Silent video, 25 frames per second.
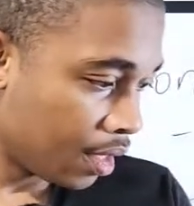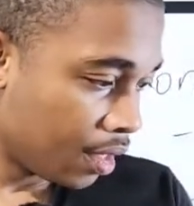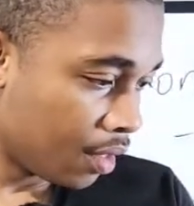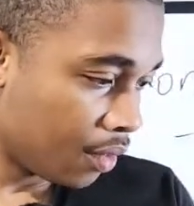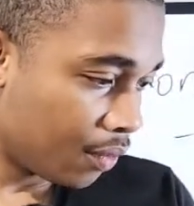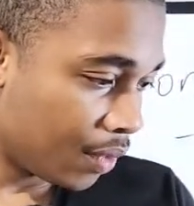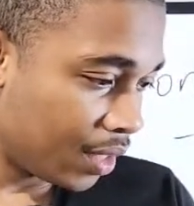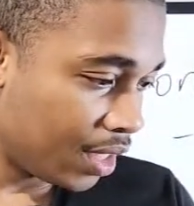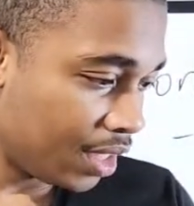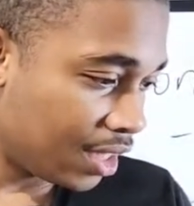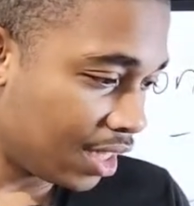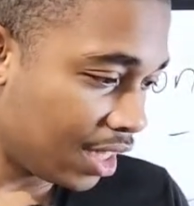
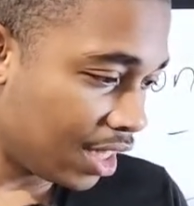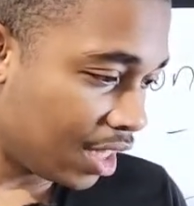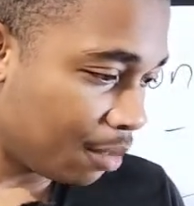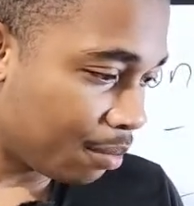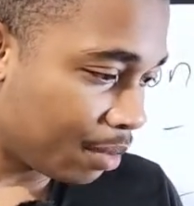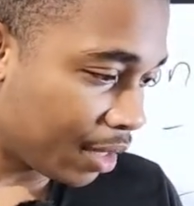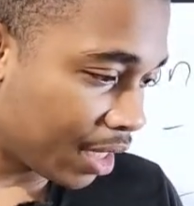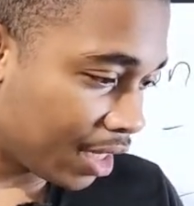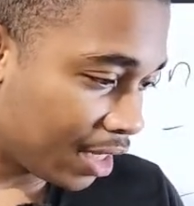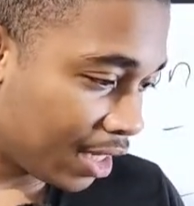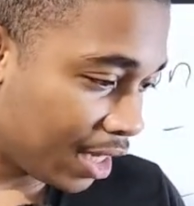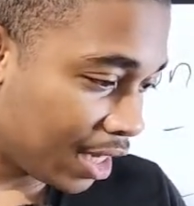What do you think he
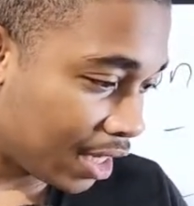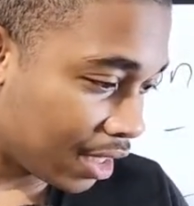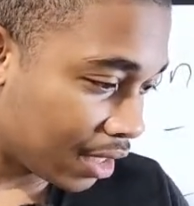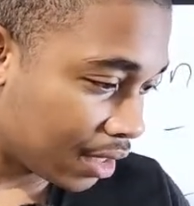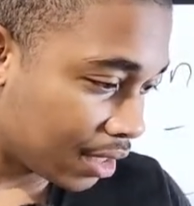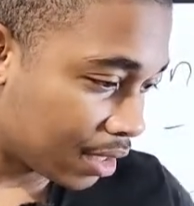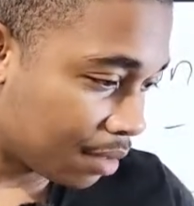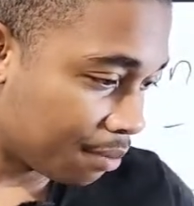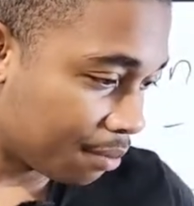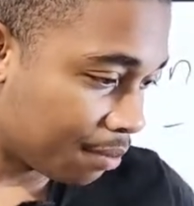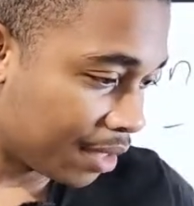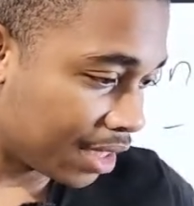played
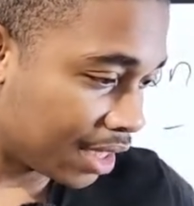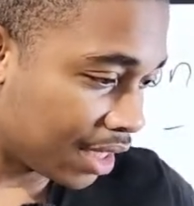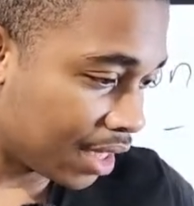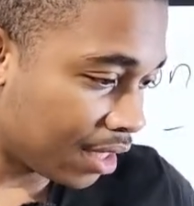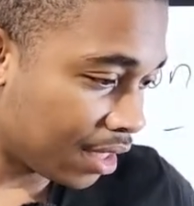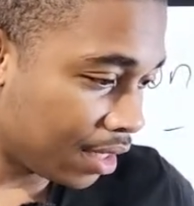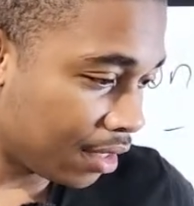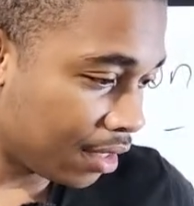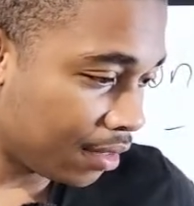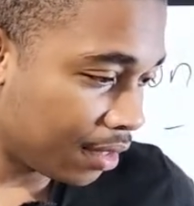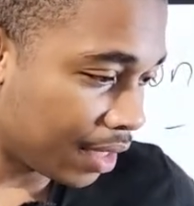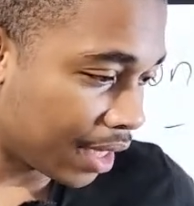next?
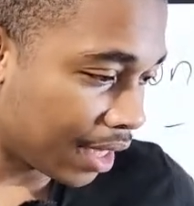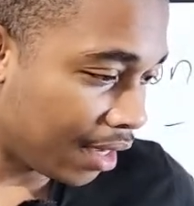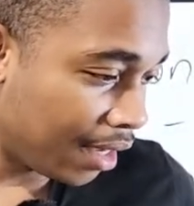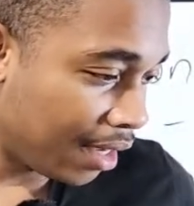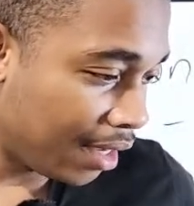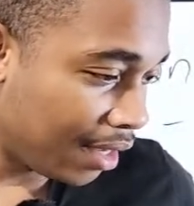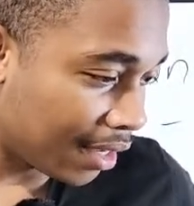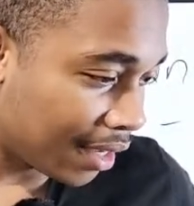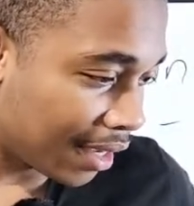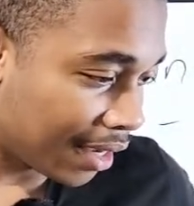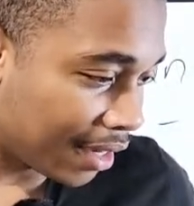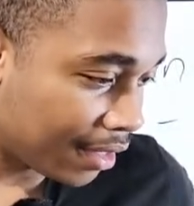Matello,
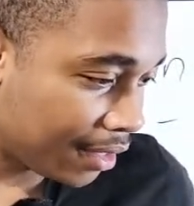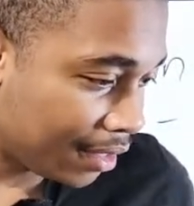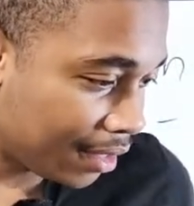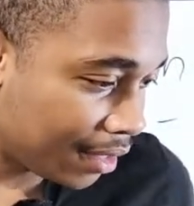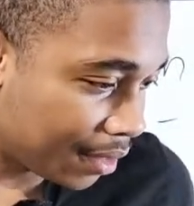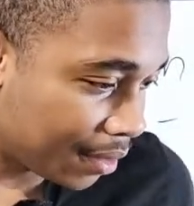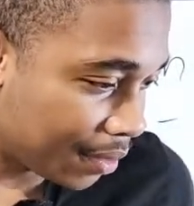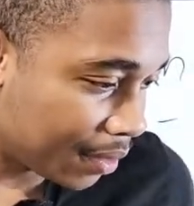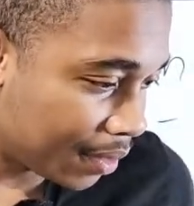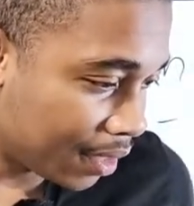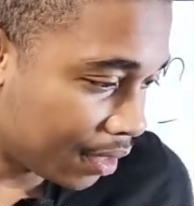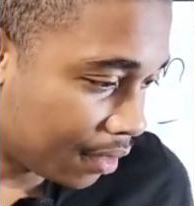hey, how you
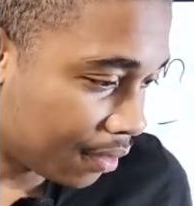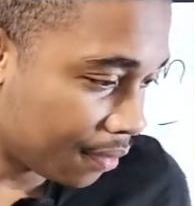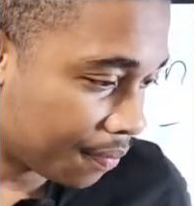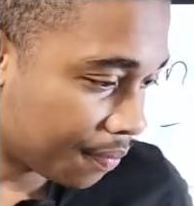doing?